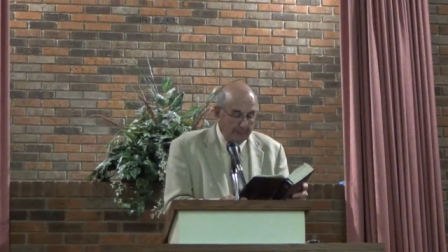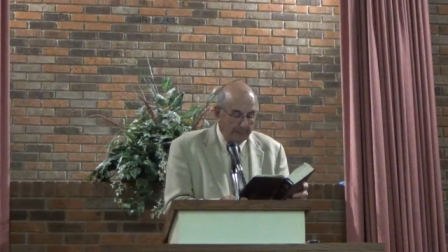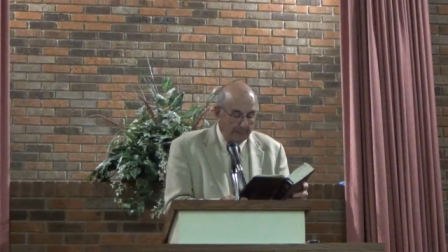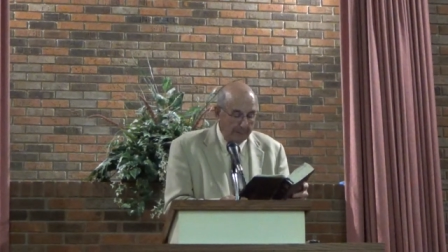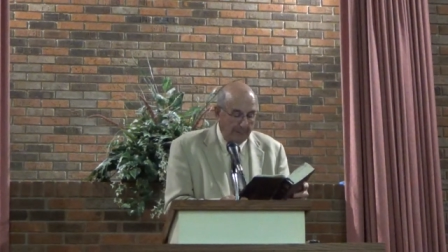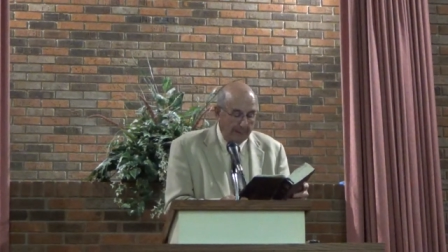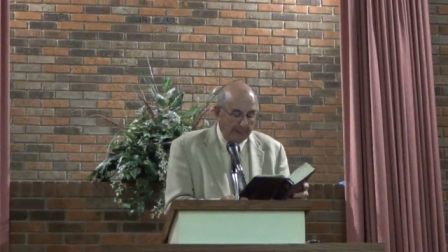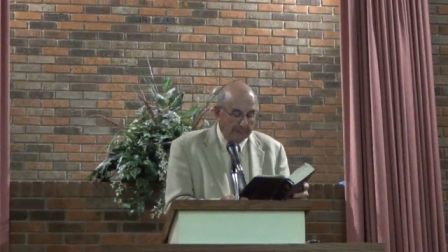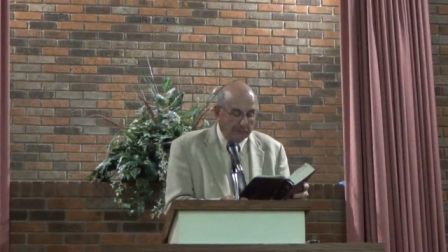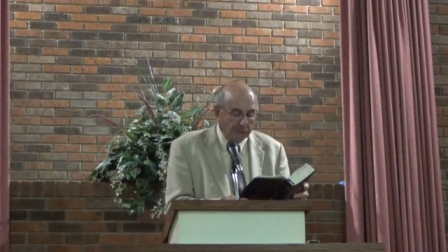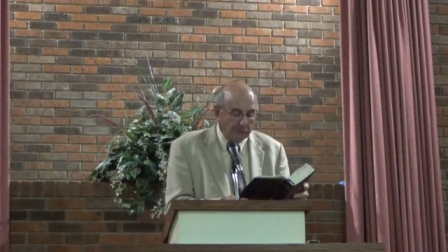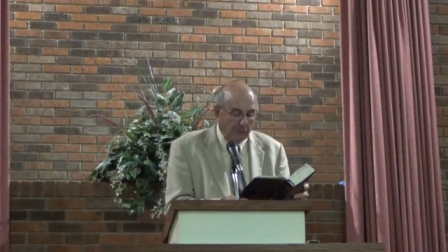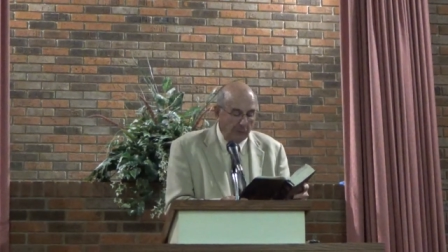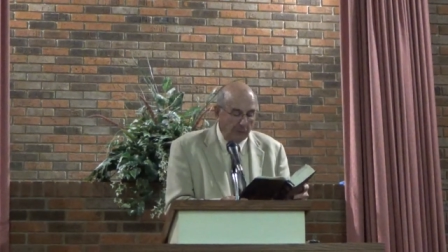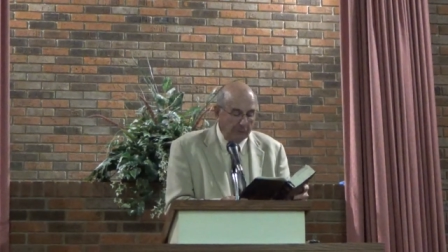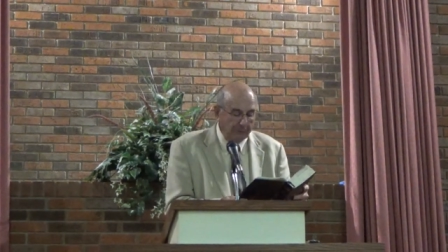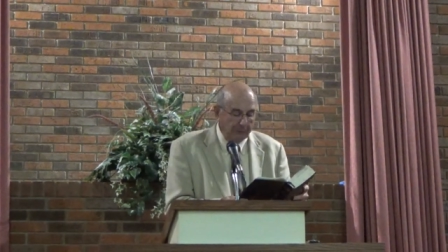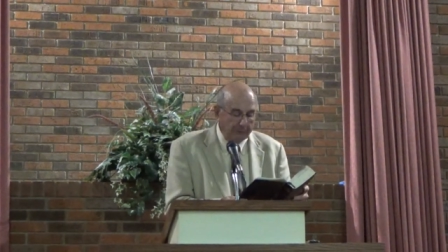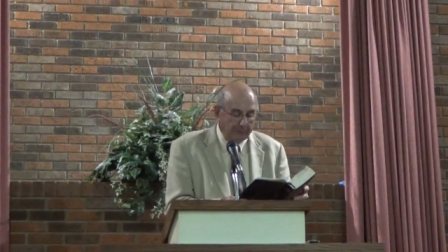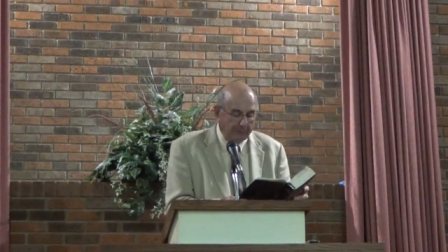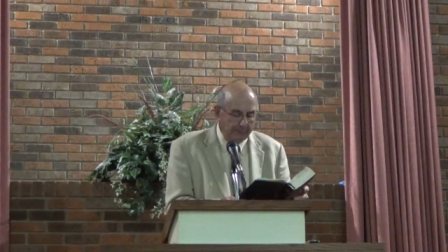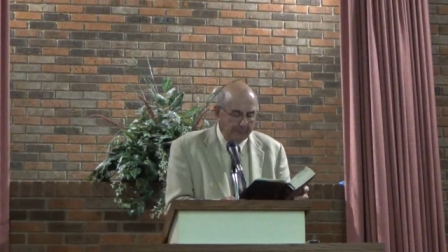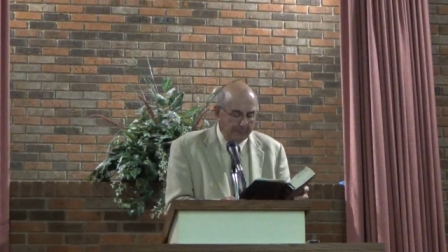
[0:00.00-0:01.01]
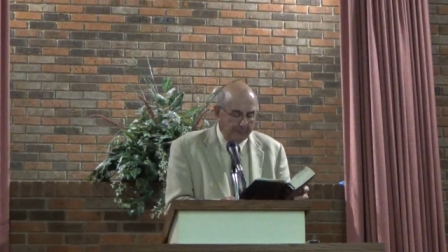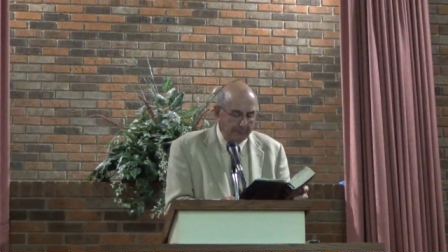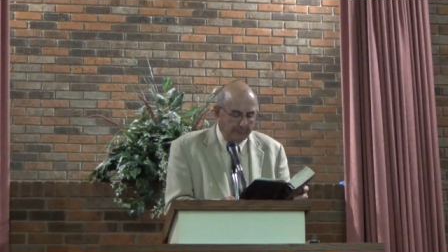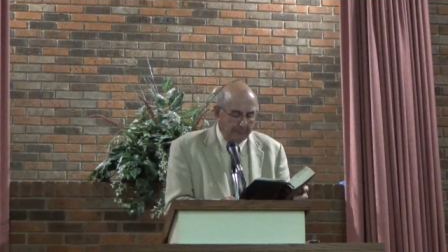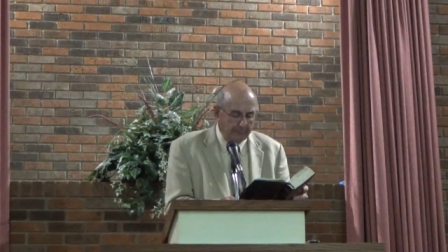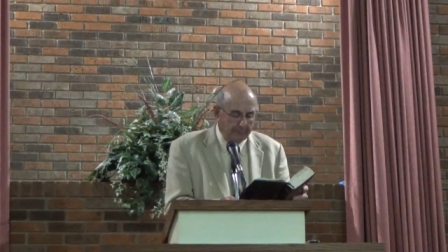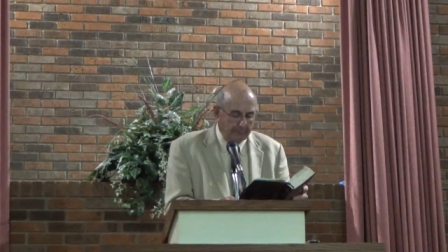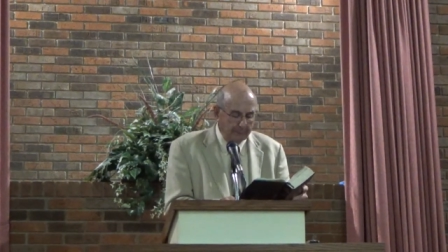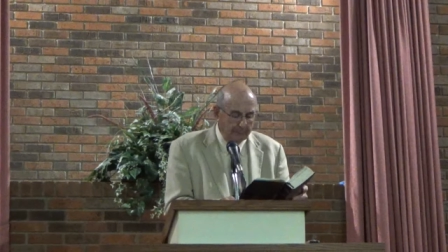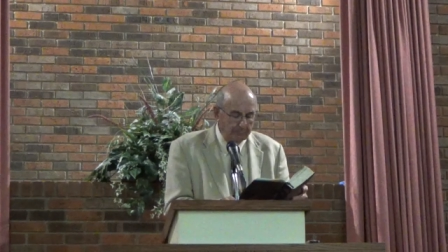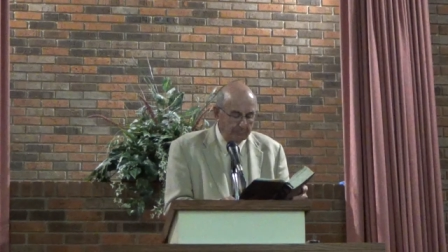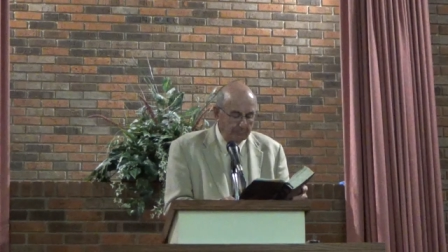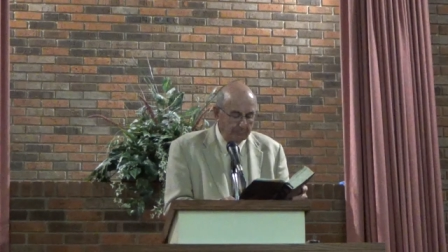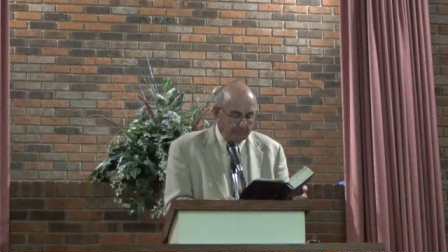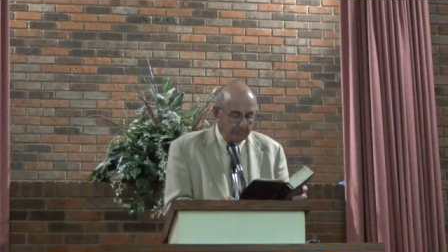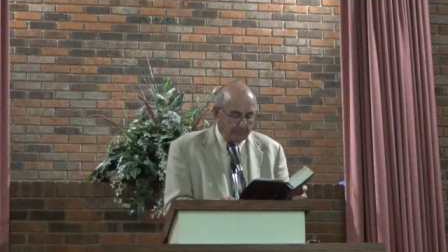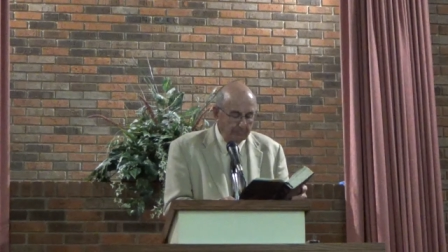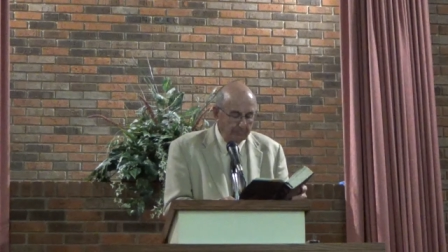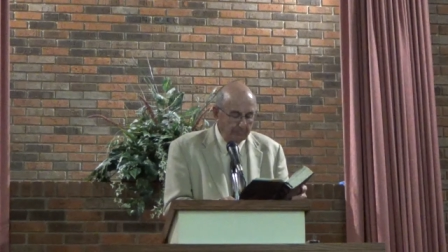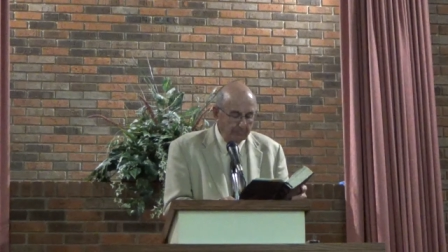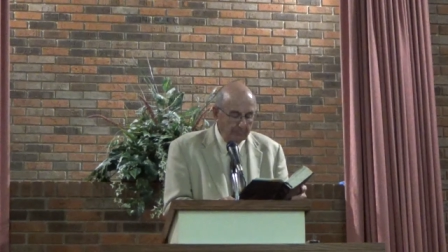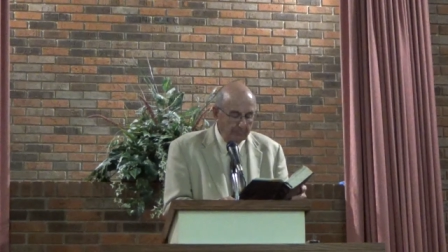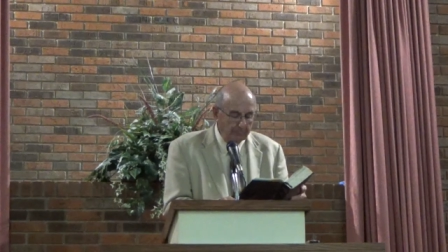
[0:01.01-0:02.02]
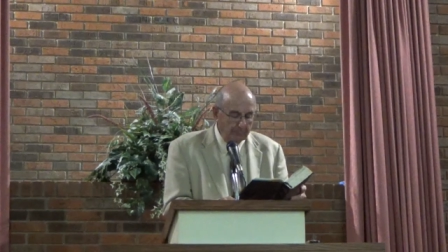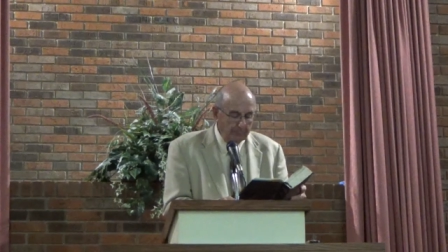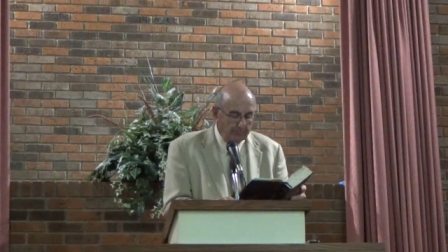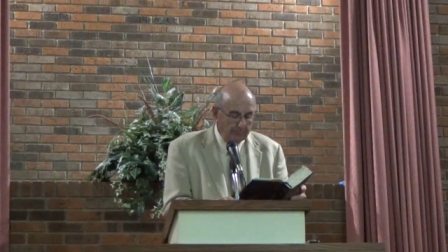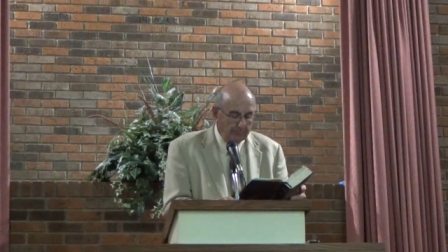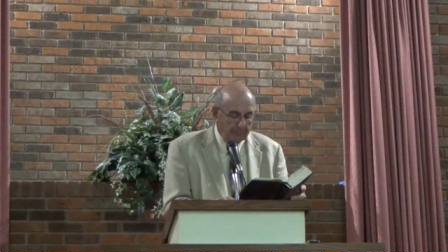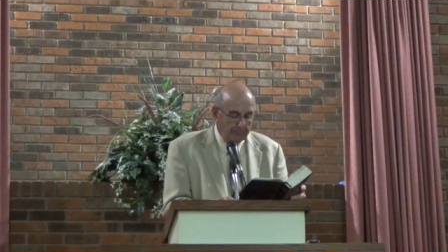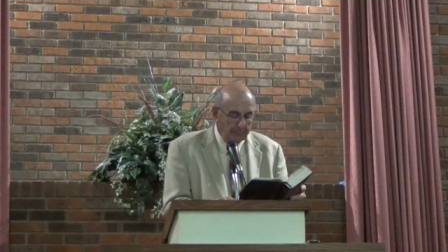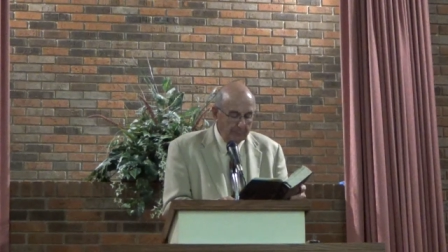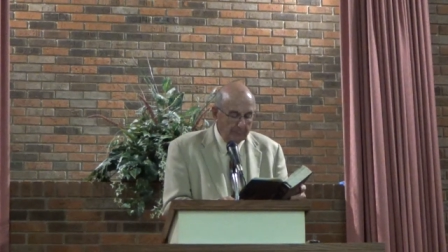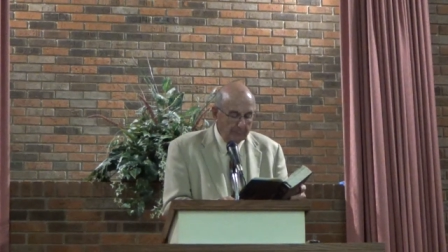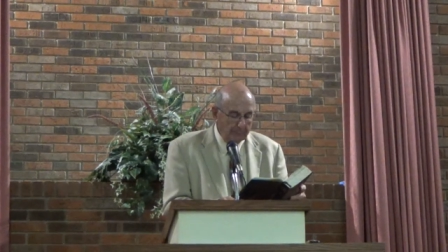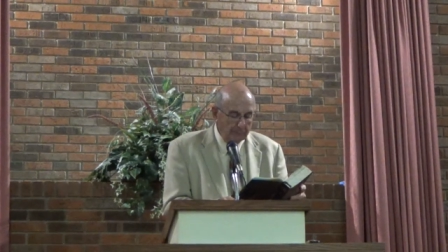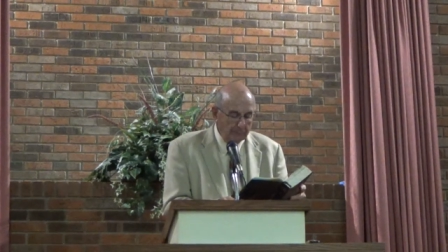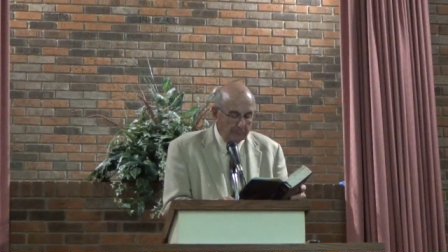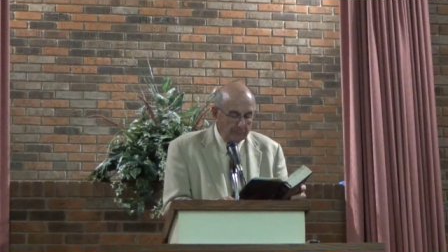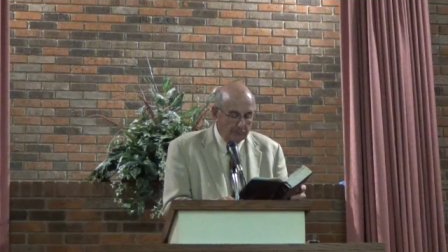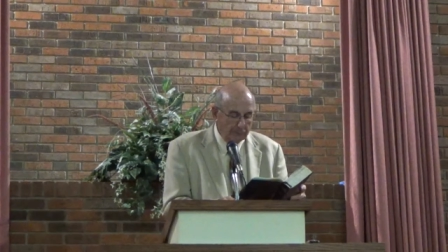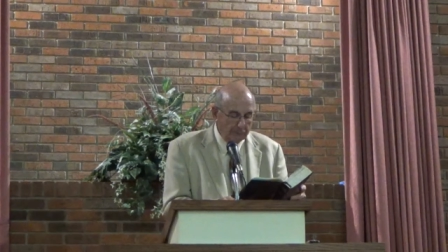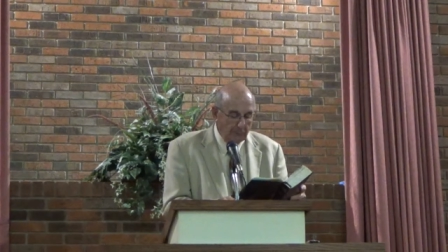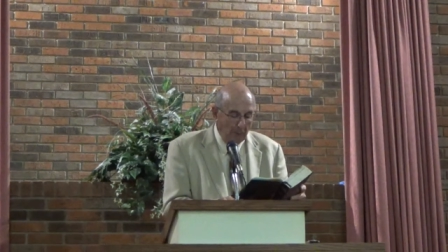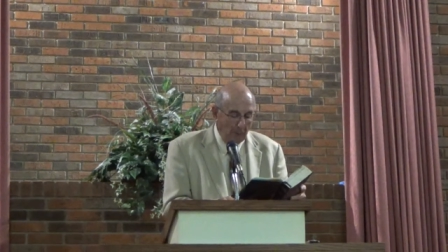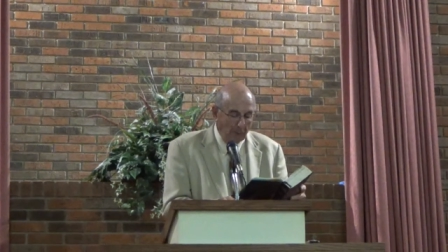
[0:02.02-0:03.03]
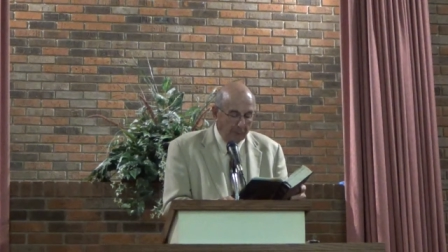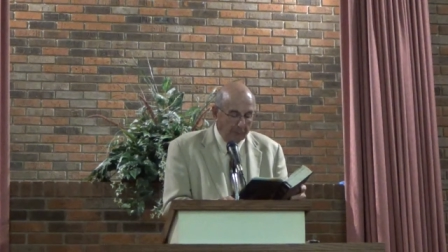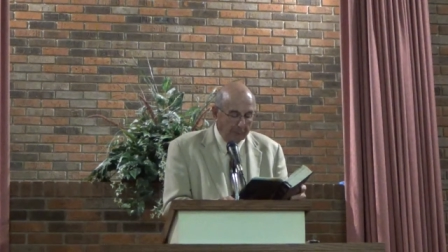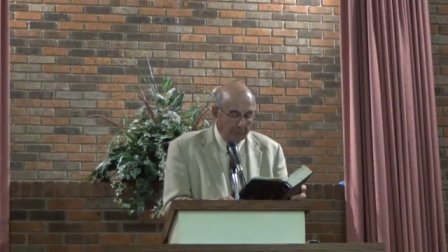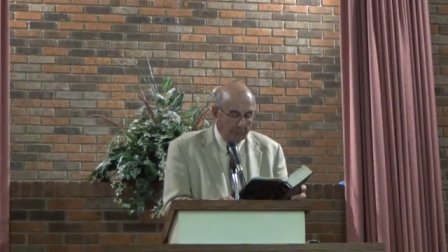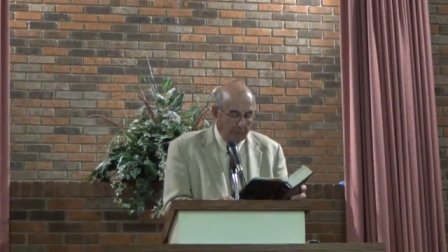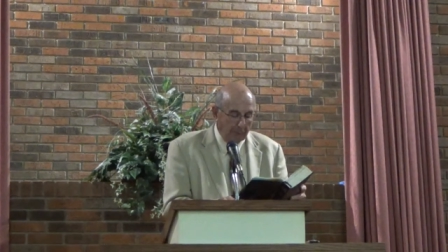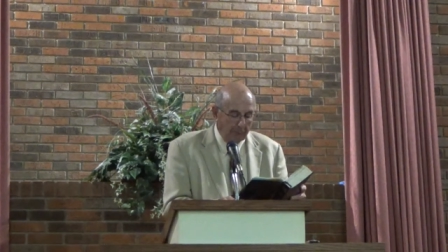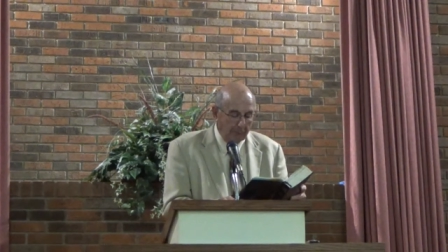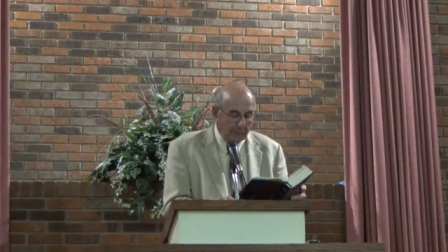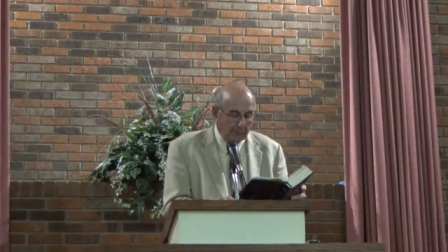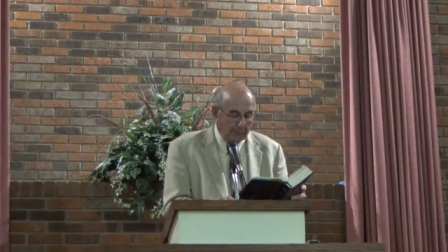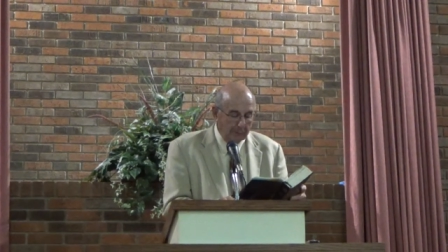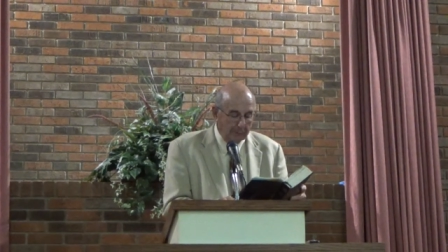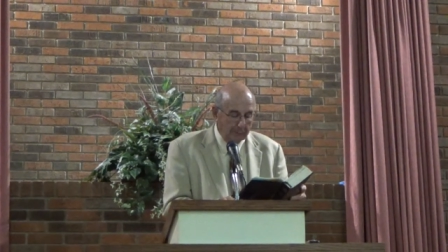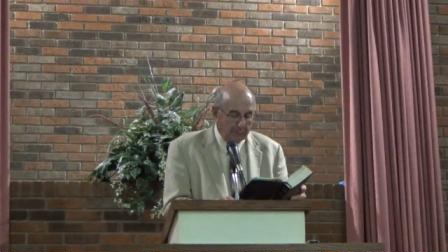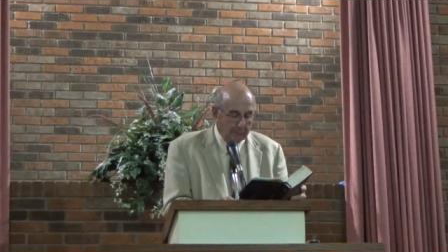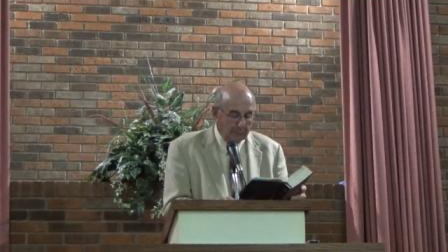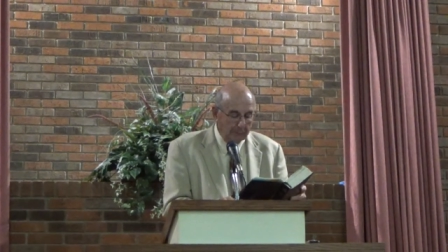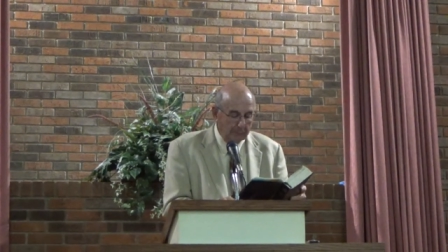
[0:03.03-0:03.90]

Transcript: And I saw the dead, small and great,